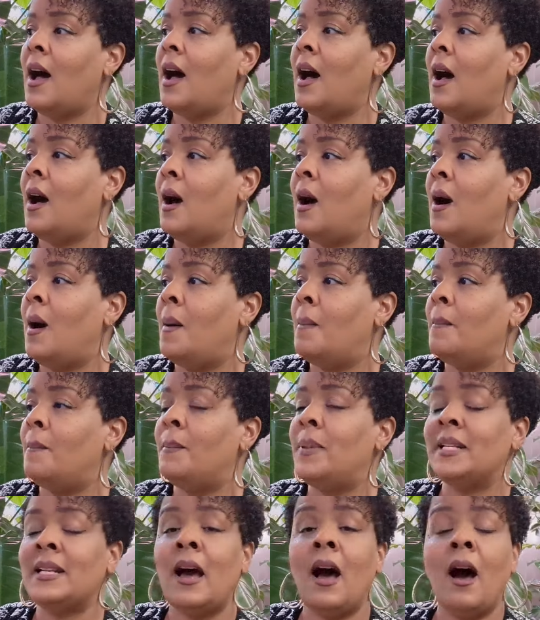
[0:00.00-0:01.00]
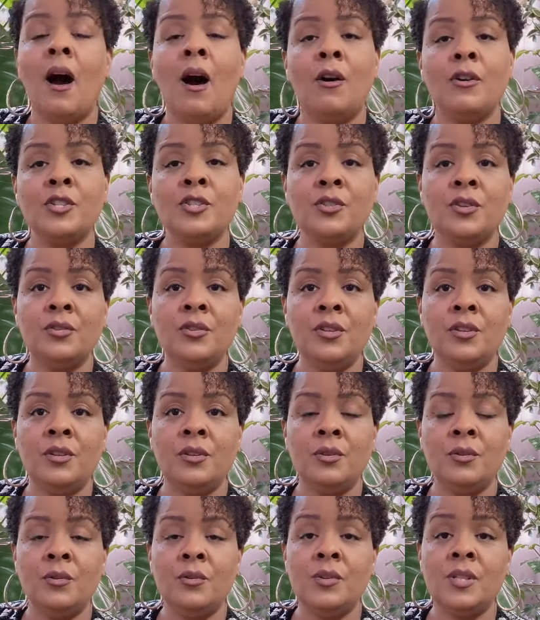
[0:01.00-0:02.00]
But I also
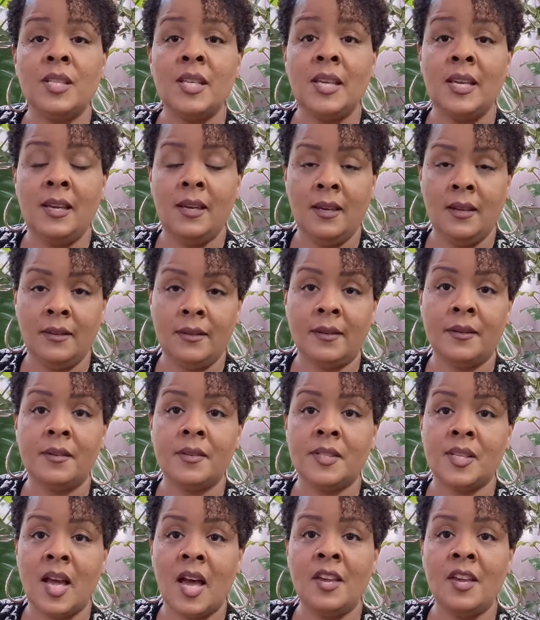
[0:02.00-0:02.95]
use heaters.